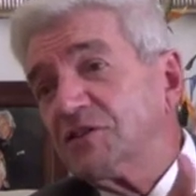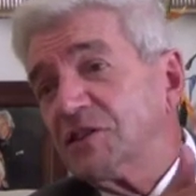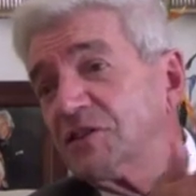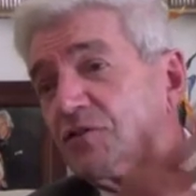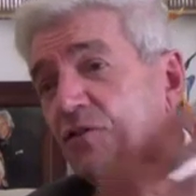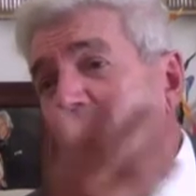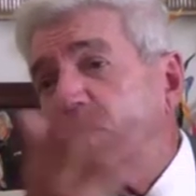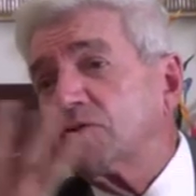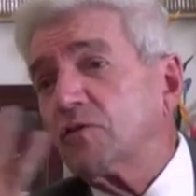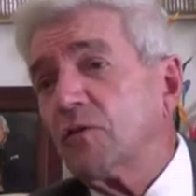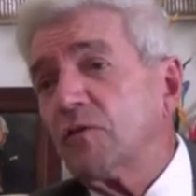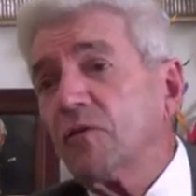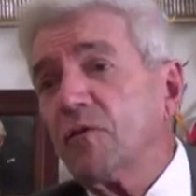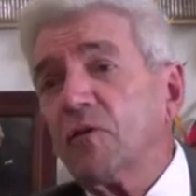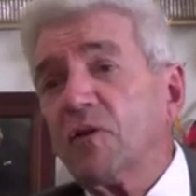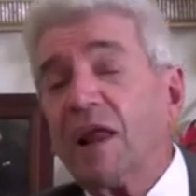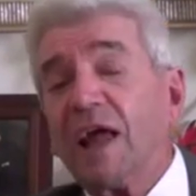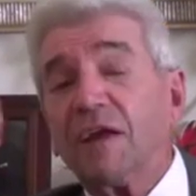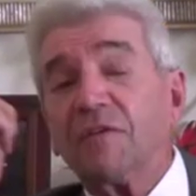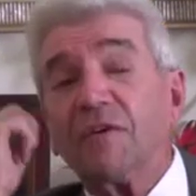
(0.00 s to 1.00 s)
She talked over
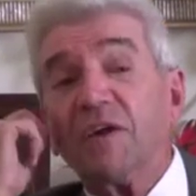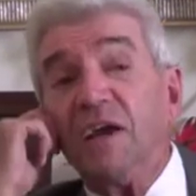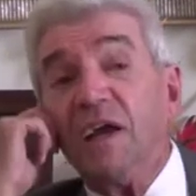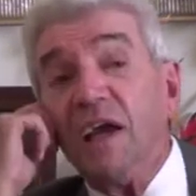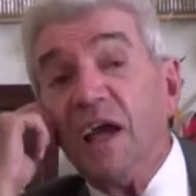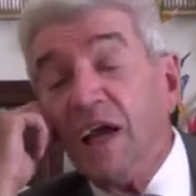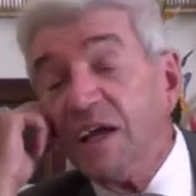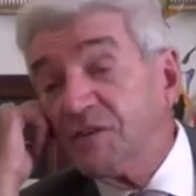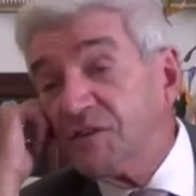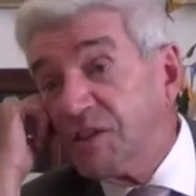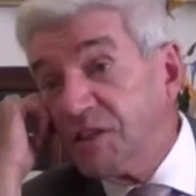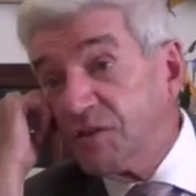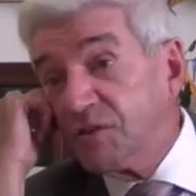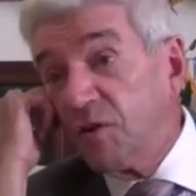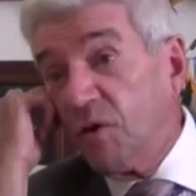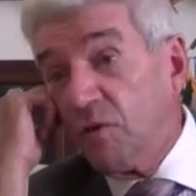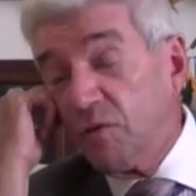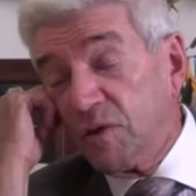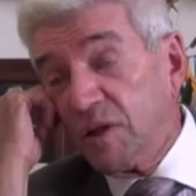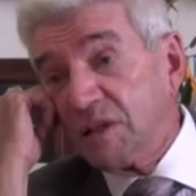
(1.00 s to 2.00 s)
her life, and she
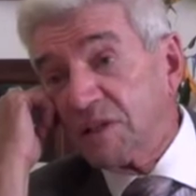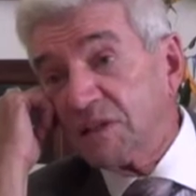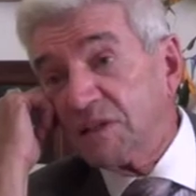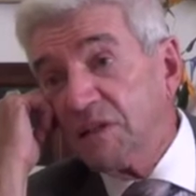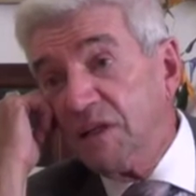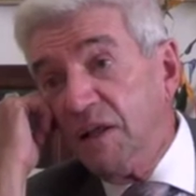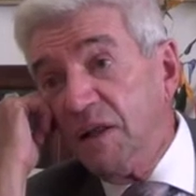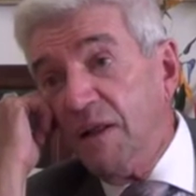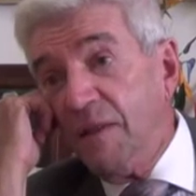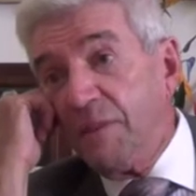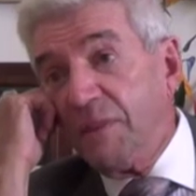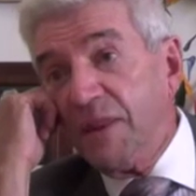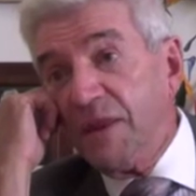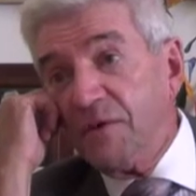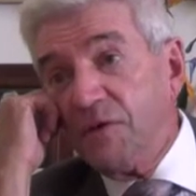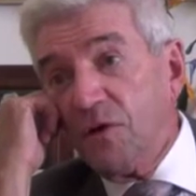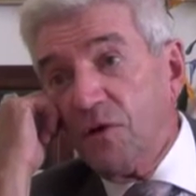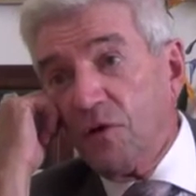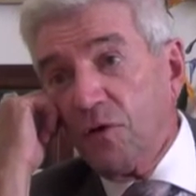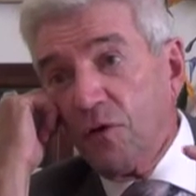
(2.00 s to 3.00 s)
told us
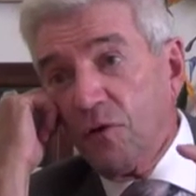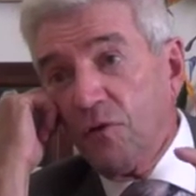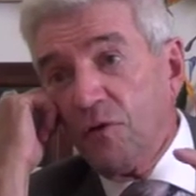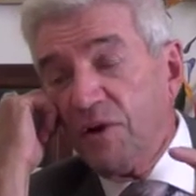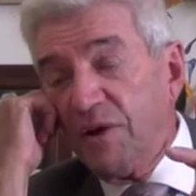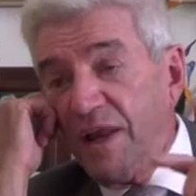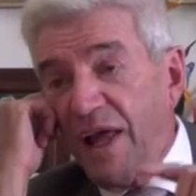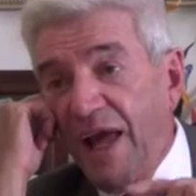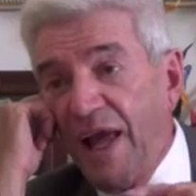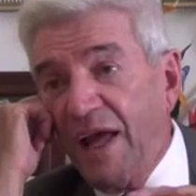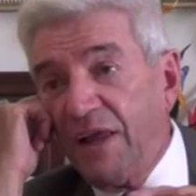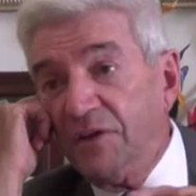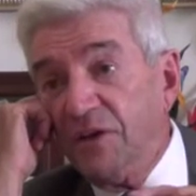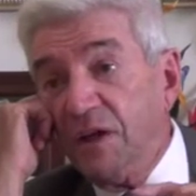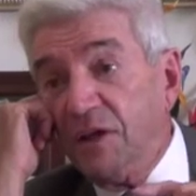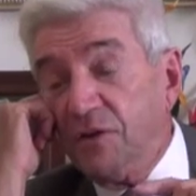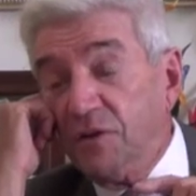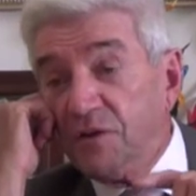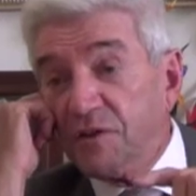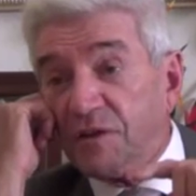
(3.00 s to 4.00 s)
that her and dad
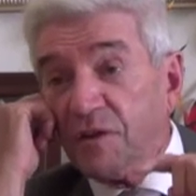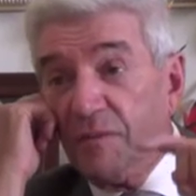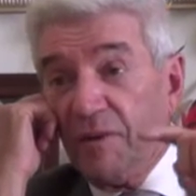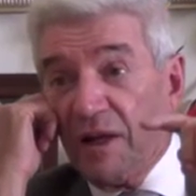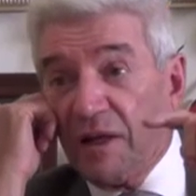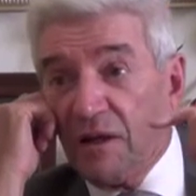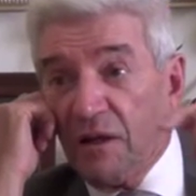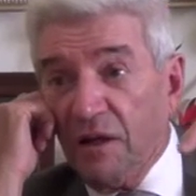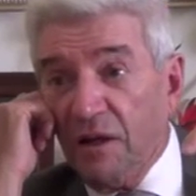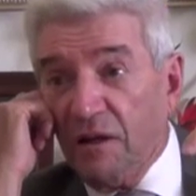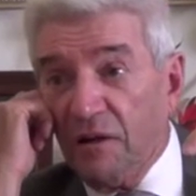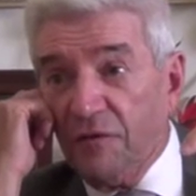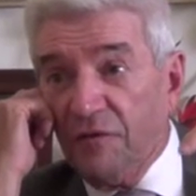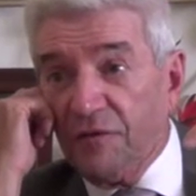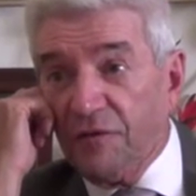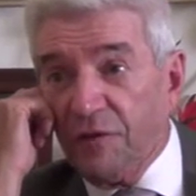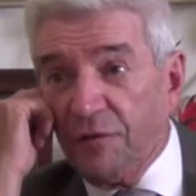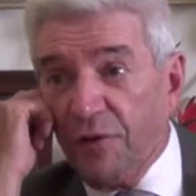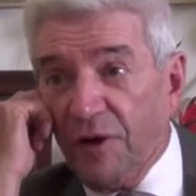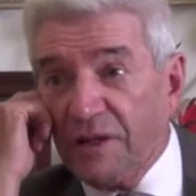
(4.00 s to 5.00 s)
used to make
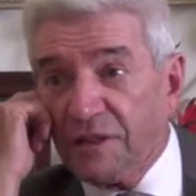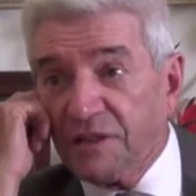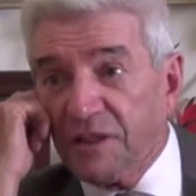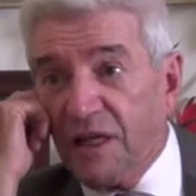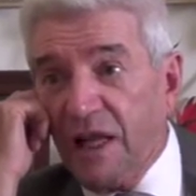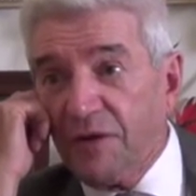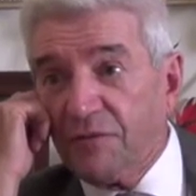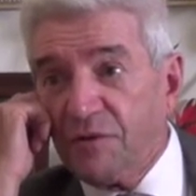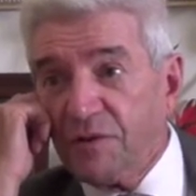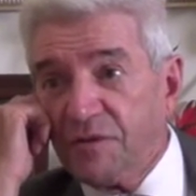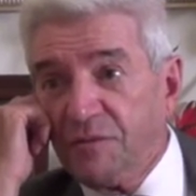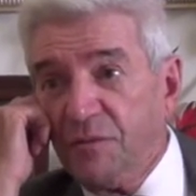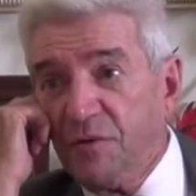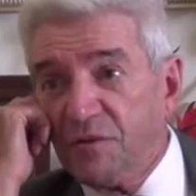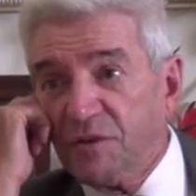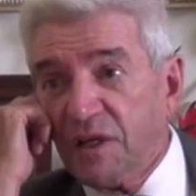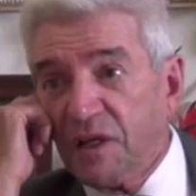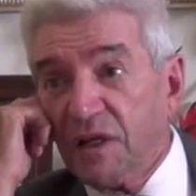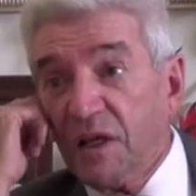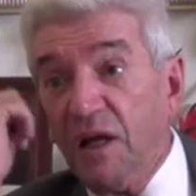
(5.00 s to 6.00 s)
love to Frank Sinatra's
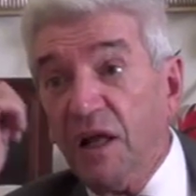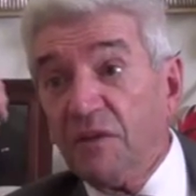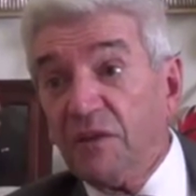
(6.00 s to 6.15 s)
music,